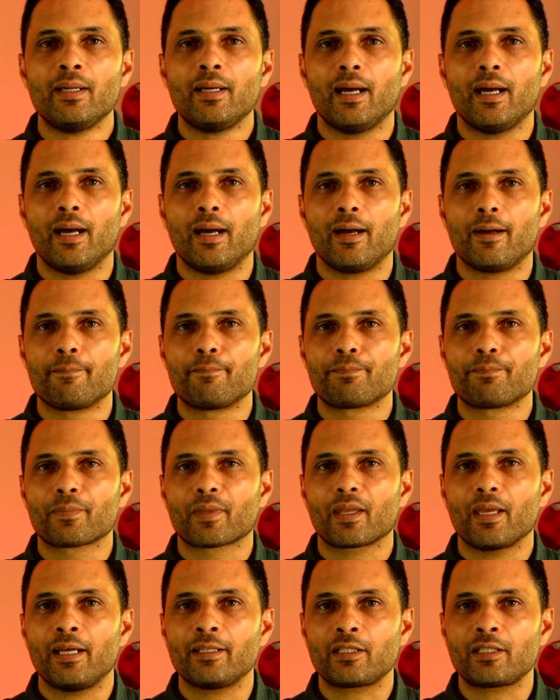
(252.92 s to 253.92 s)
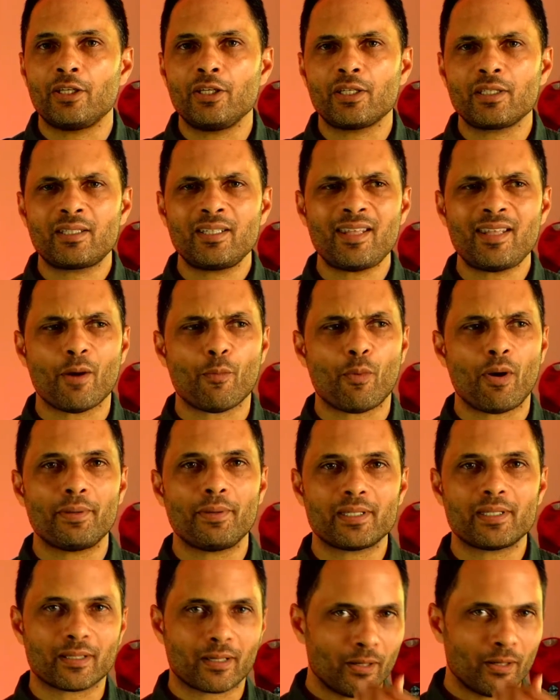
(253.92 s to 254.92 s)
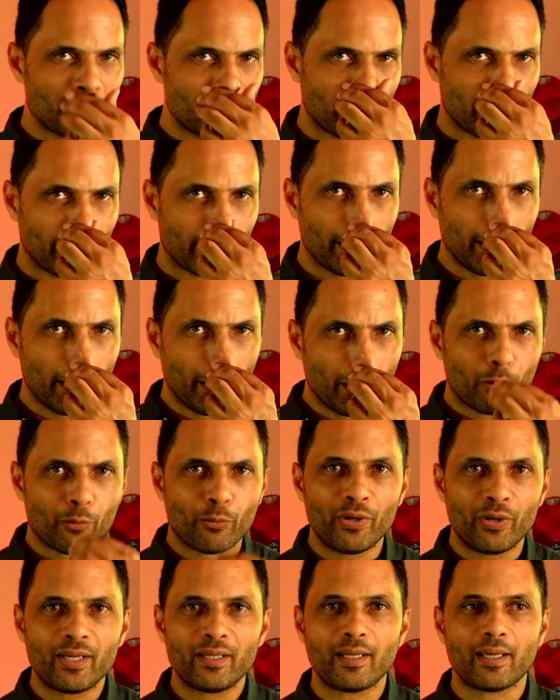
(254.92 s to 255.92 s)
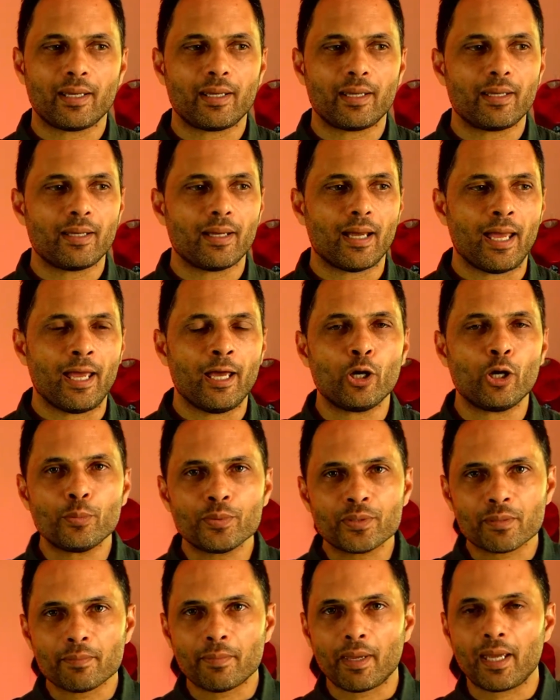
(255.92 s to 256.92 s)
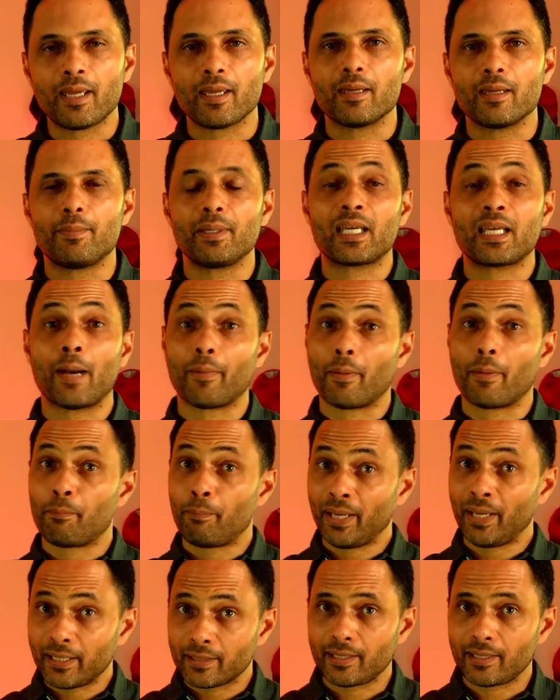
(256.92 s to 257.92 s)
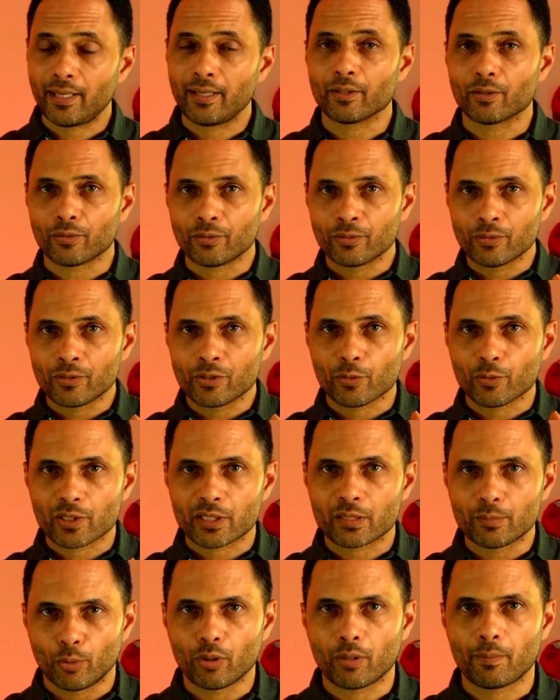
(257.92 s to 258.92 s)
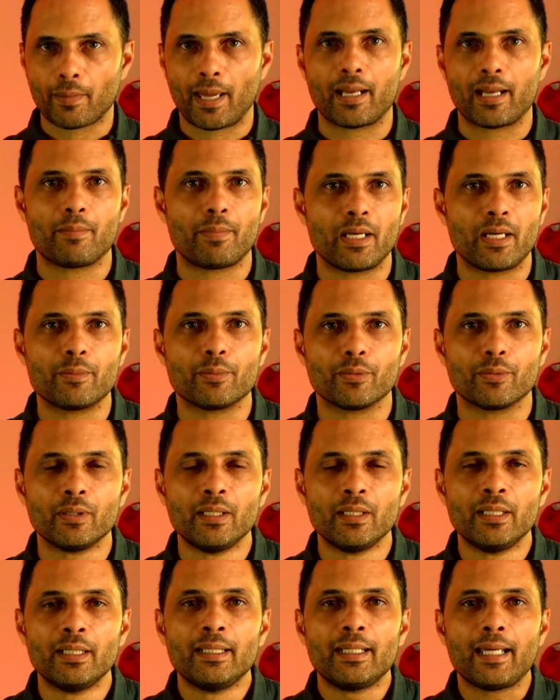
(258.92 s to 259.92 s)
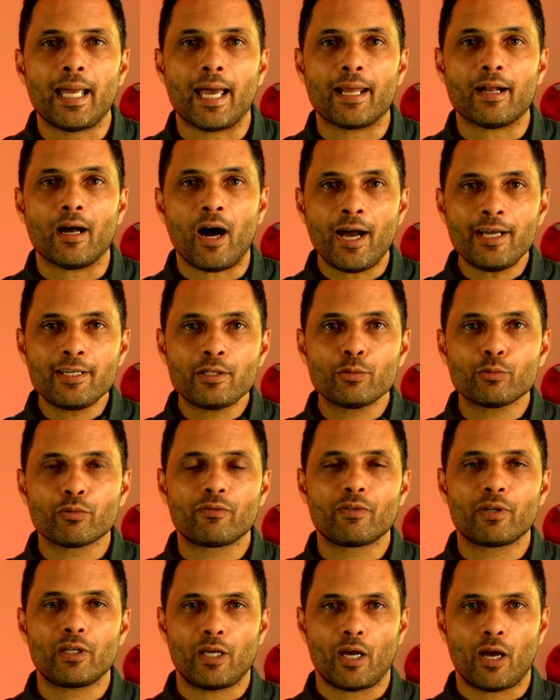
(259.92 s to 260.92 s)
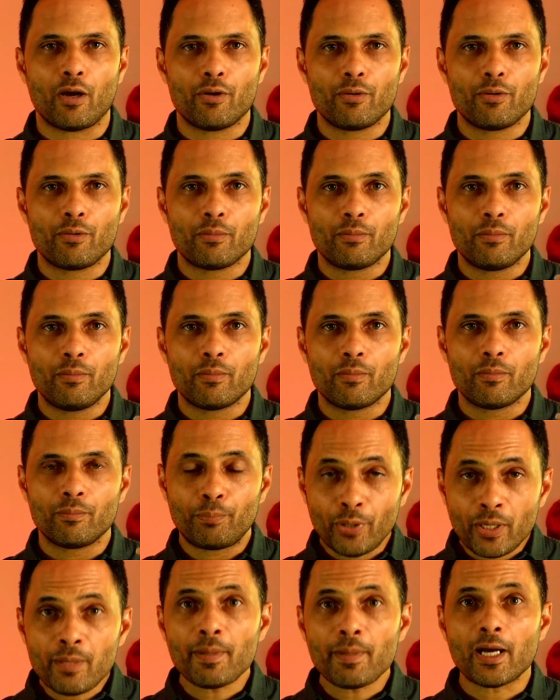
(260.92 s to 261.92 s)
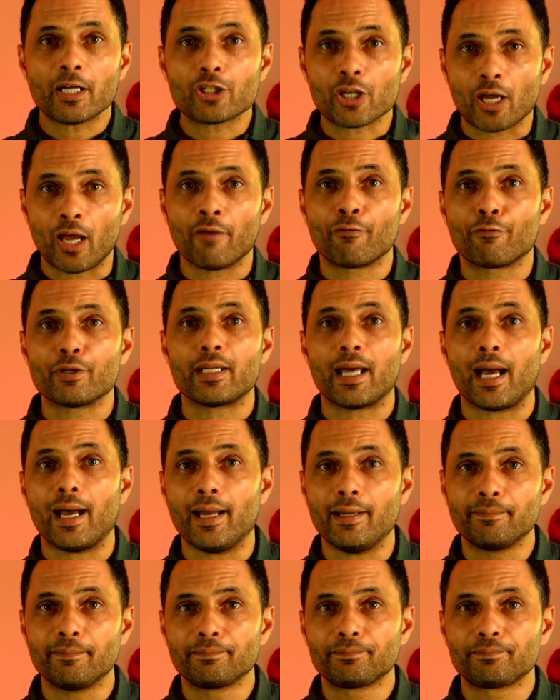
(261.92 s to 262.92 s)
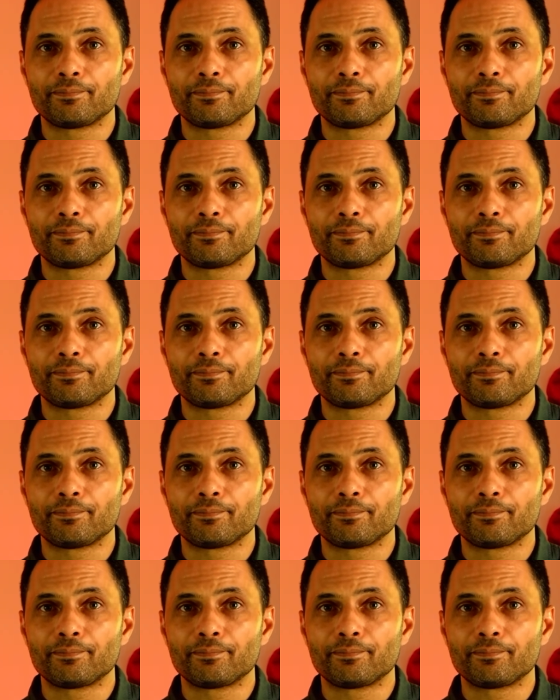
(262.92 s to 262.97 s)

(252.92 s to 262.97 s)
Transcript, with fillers: Um, and so you can see that one piece of content really helps me become a big deal to a small amount of people. And I do a video pretty much every day.